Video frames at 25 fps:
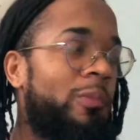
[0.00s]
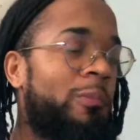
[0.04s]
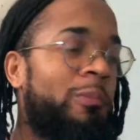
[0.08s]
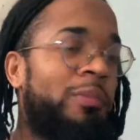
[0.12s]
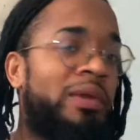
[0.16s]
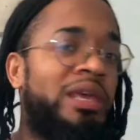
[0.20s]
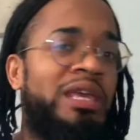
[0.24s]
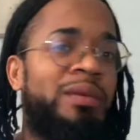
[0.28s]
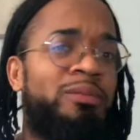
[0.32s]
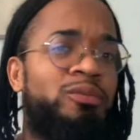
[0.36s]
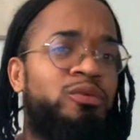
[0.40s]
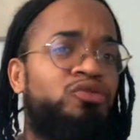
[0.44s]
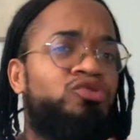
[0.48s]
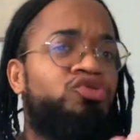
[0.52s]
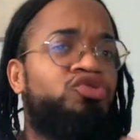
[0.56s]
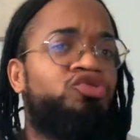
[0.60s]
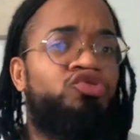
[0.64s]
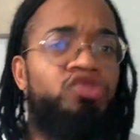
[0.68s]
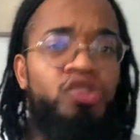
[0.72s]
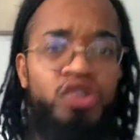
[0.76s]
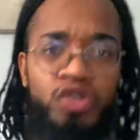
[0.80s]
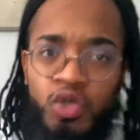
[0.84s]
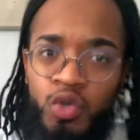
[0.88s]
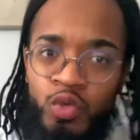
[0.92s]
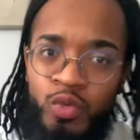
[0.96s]
people
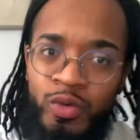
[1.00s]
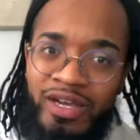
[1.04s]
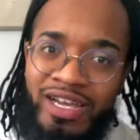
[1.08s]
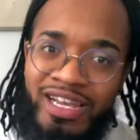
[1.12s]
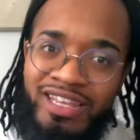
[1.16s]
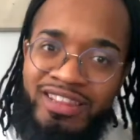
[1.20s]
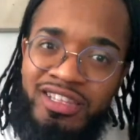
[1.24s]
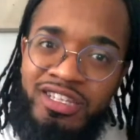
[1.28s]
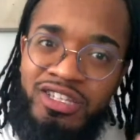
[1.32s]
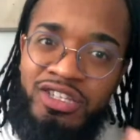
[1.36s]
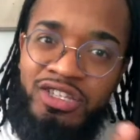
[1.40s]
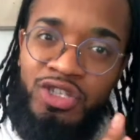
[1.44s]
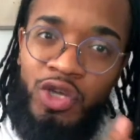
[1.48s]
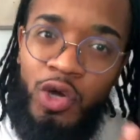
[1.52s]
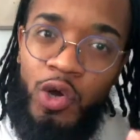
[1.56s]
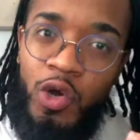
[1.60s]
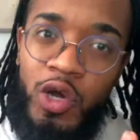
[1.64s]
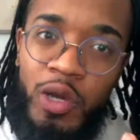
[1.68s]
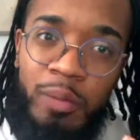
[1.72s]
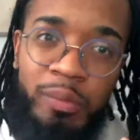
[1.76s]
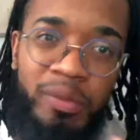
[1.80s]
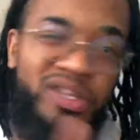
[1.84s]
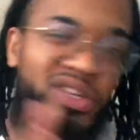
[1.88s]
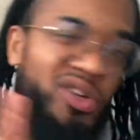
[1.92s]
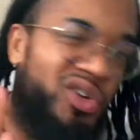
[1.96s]
struggle with in the
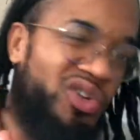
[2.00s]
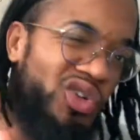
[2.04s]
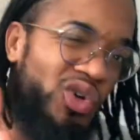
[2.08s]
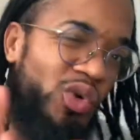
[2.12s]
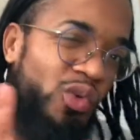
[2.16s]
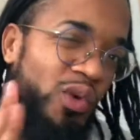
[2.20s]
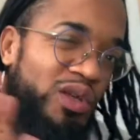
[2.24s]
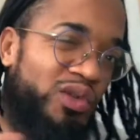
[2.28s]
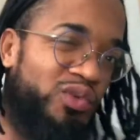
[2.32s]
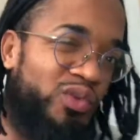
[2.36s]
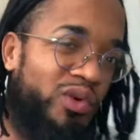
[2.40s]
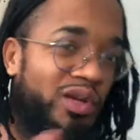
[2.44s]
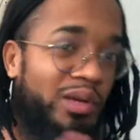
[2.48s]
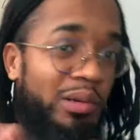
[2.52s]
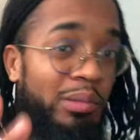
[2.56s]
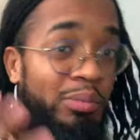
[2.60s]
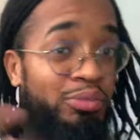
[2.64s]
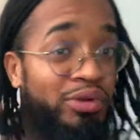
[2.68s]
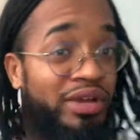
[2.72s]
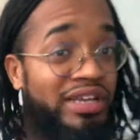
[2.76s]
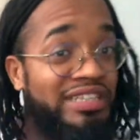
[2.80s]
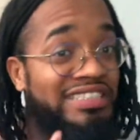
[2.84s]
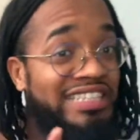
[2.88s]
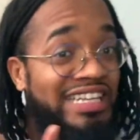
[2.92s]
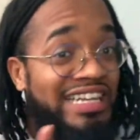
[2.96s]
dark, but don't always want to
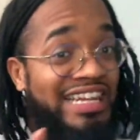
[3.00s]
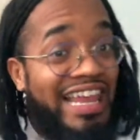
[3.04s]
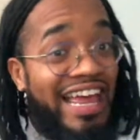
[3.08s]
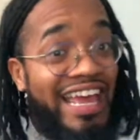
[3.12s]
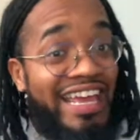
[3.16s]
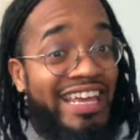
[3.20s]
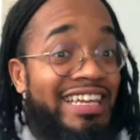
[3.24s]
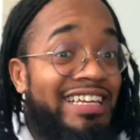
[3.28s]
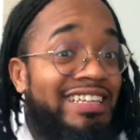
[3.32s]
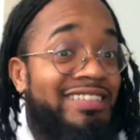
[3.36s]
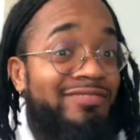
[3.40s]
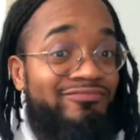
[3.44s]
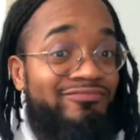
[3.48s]
bring to light.